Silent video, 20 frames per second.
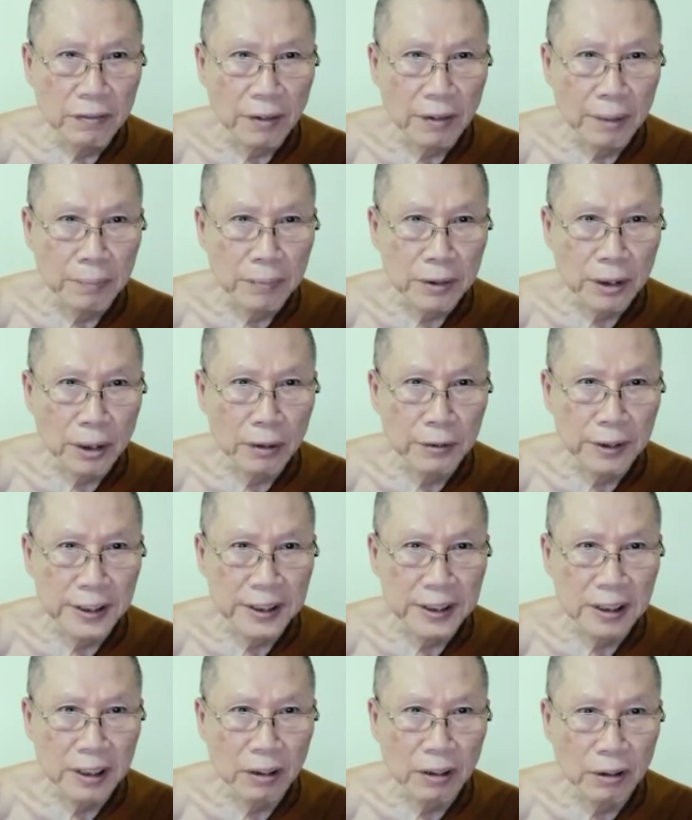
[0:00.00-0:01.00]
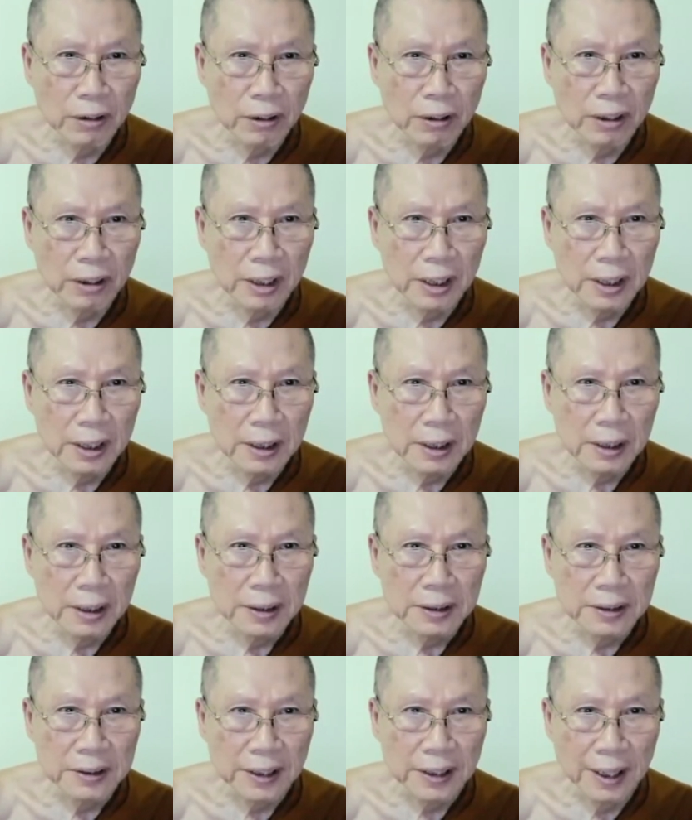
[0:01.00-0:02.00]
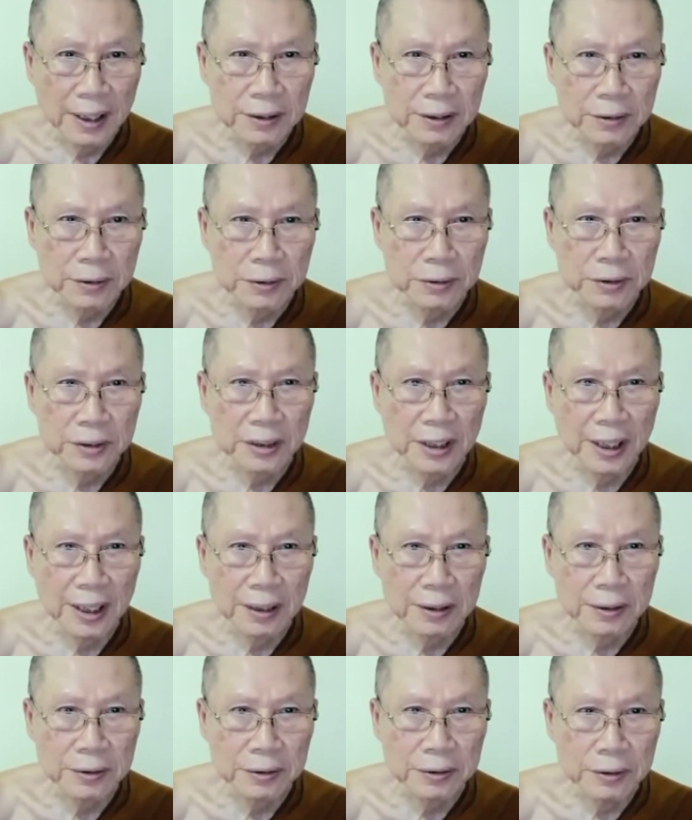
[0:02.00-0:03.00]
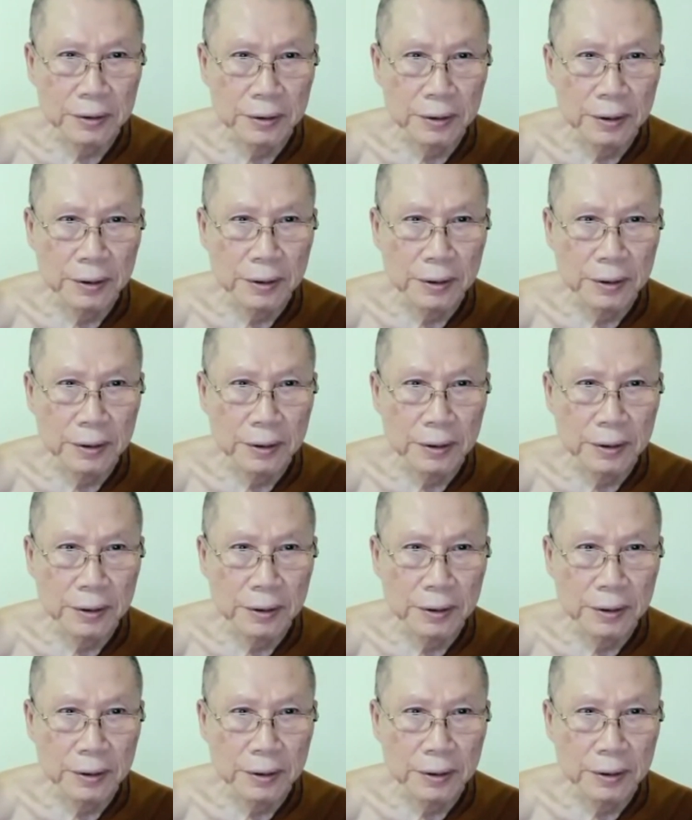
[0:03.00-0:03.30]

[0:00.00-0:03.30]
From Corinne Kaur, Satu Satu.